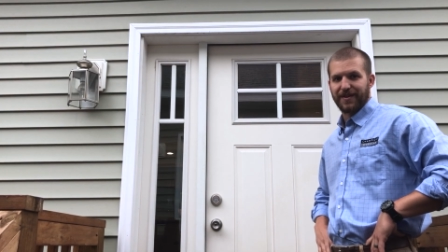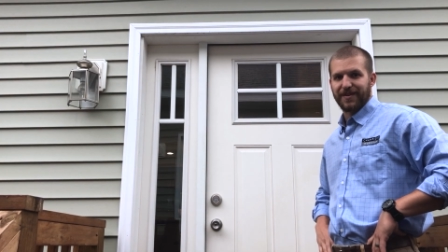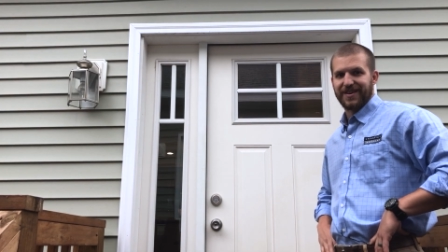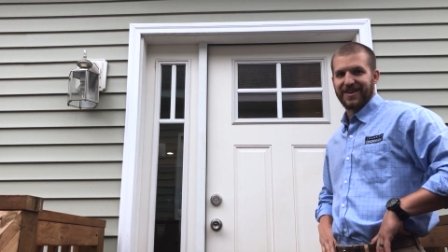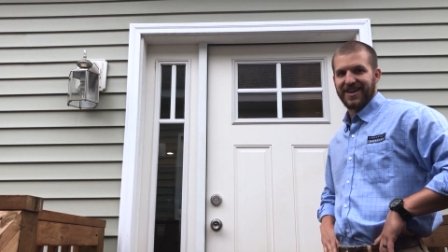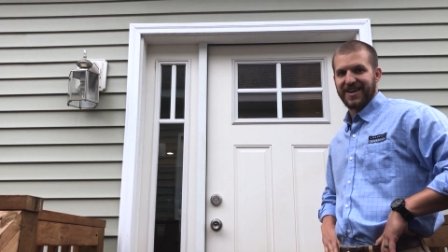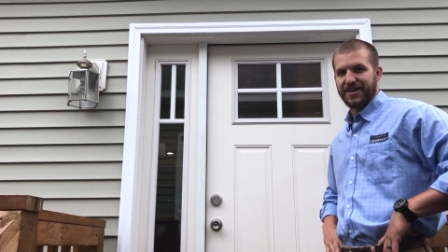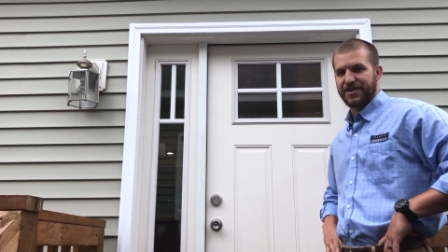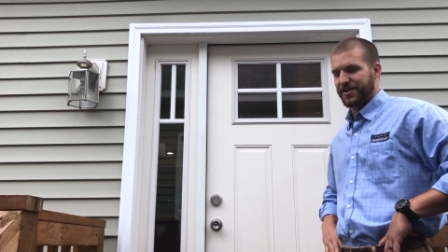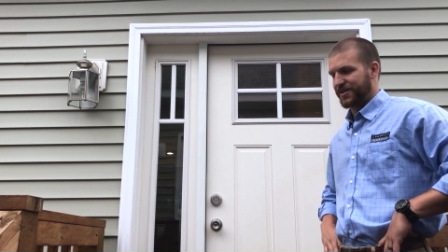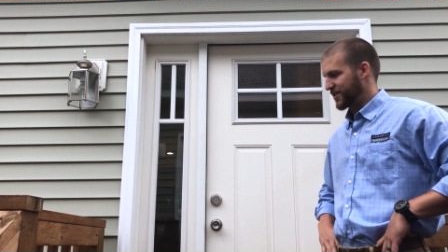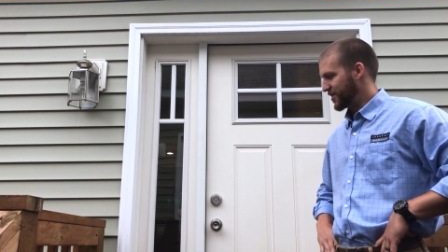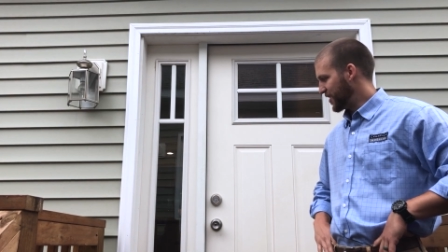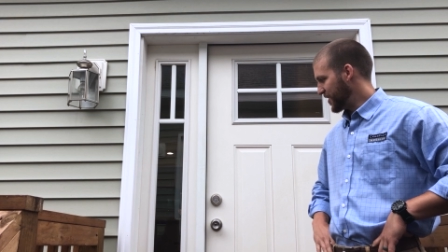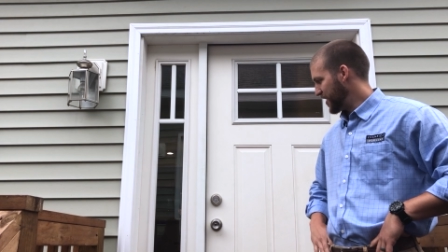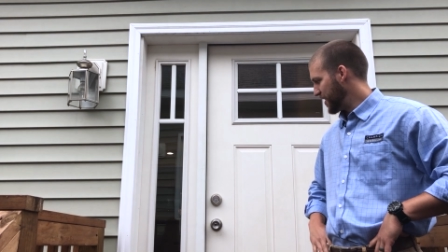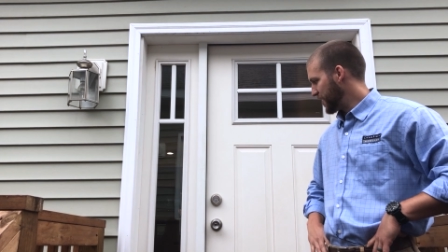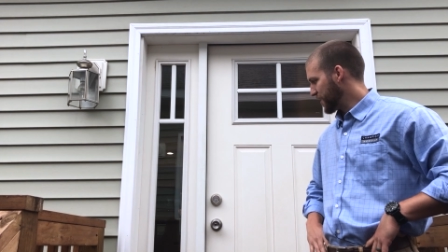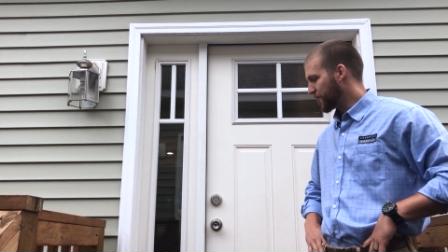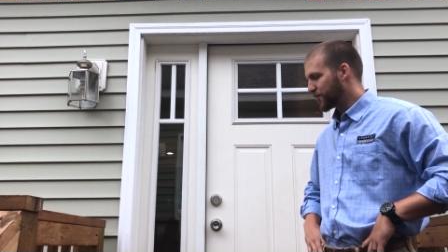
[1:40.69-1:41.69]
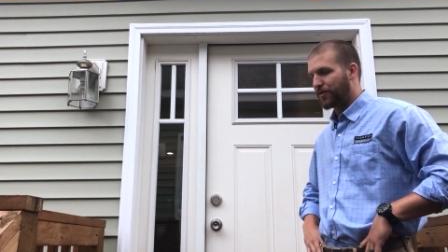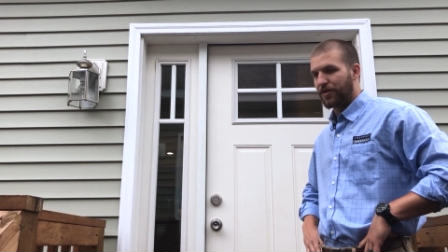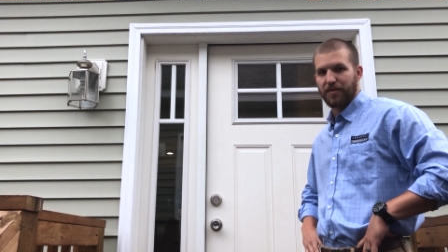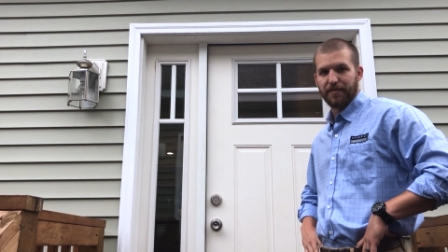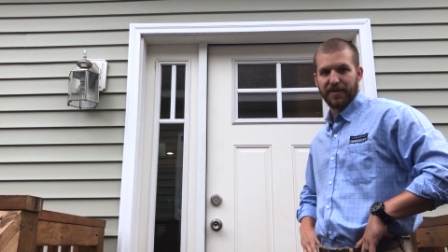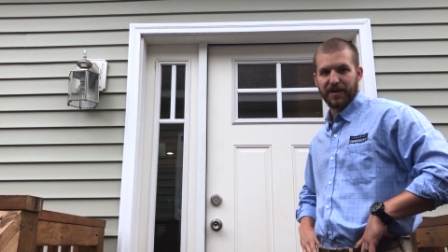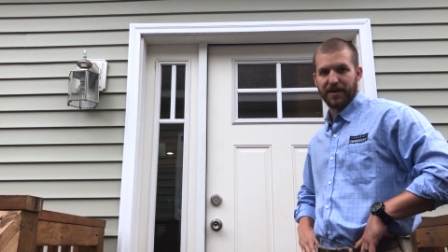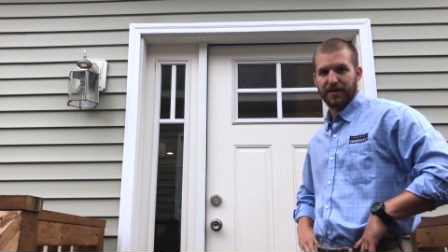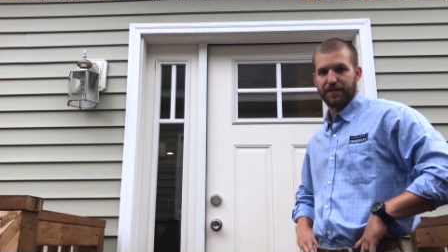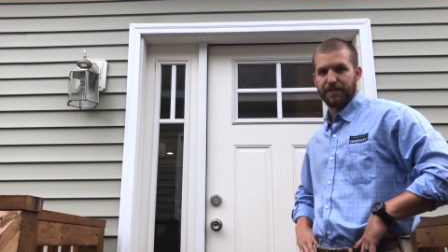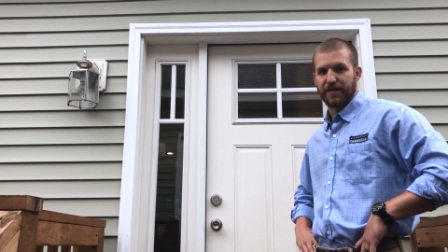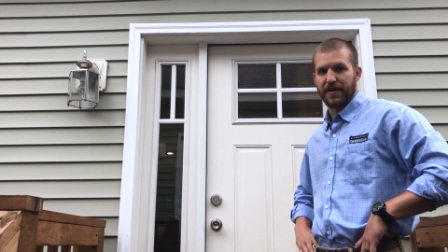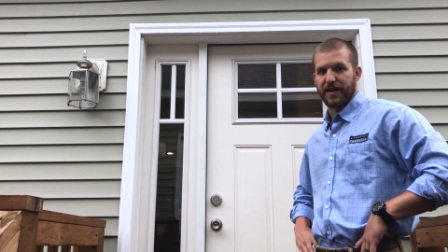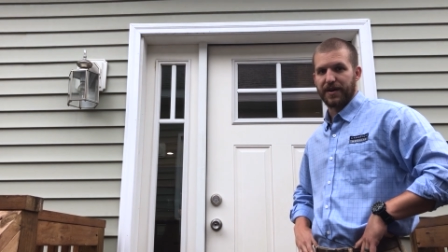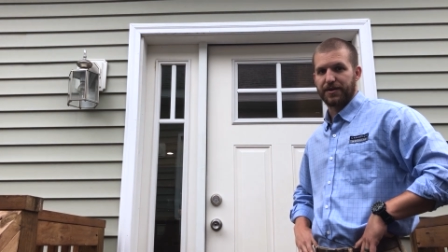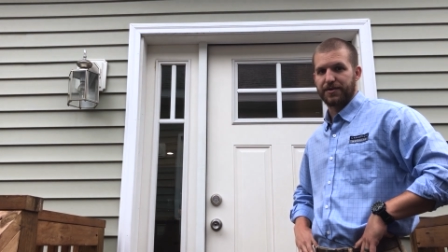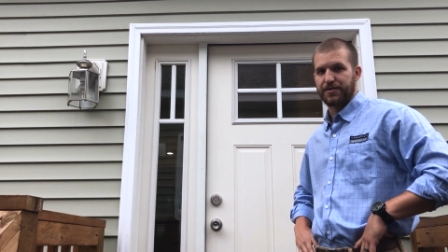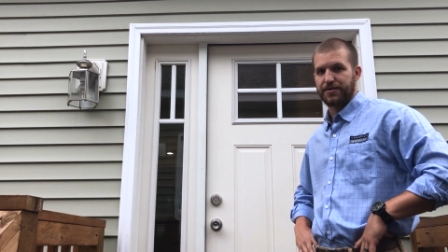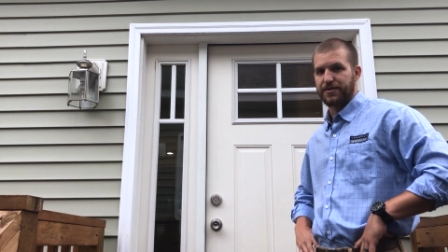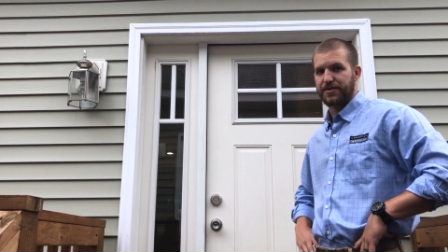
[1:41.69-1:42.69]
of the nation's leading door
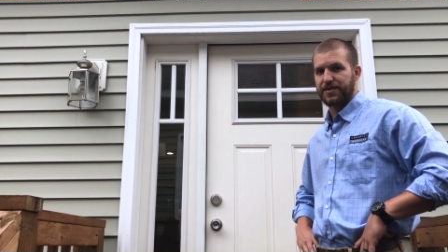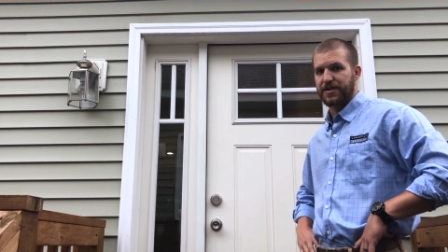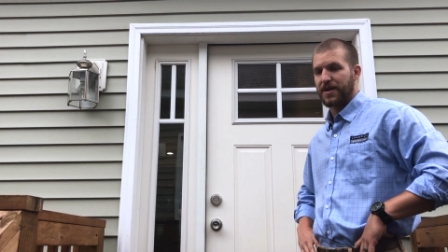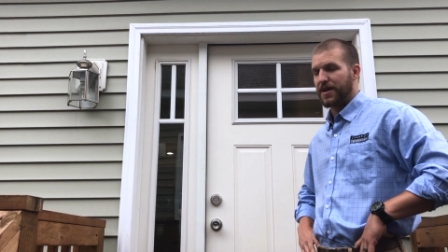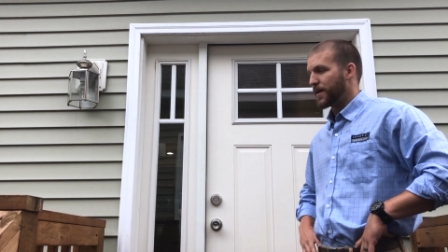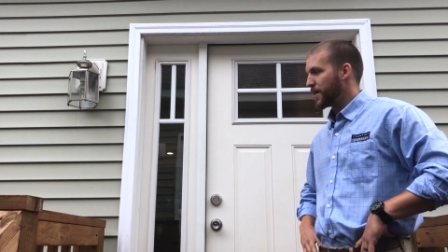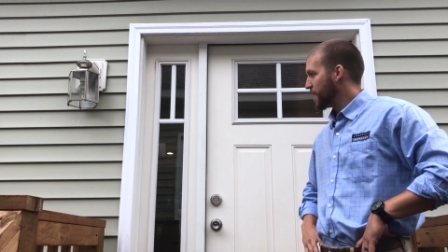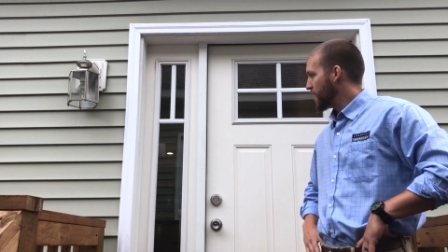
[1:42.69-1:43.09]
manufacturers